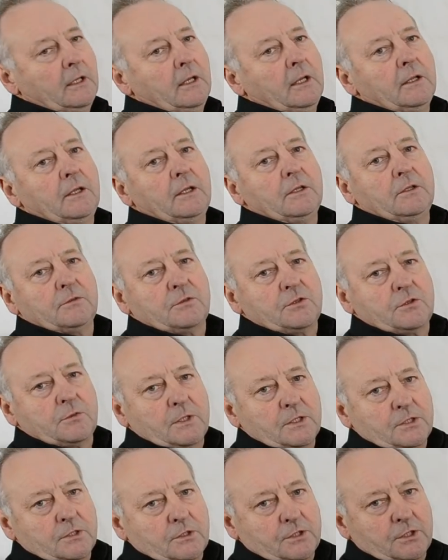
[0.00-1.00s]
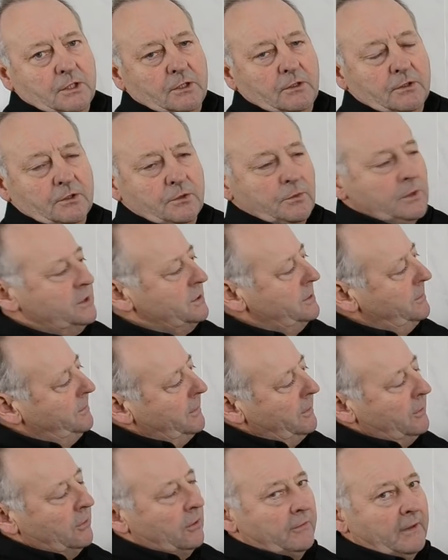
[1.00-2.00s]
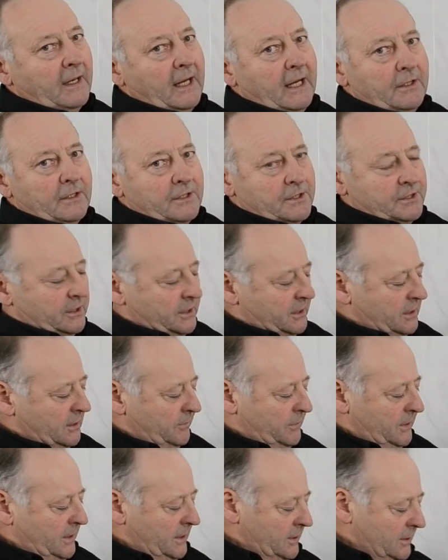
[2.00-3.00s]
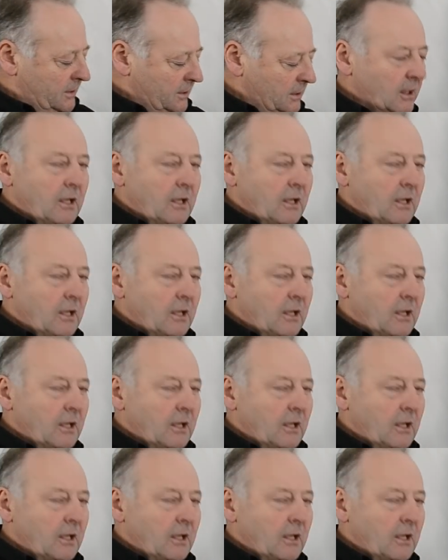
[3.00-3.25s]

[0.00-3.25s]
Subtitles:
that you've switched the shower, switched the power off at the circuit breaker,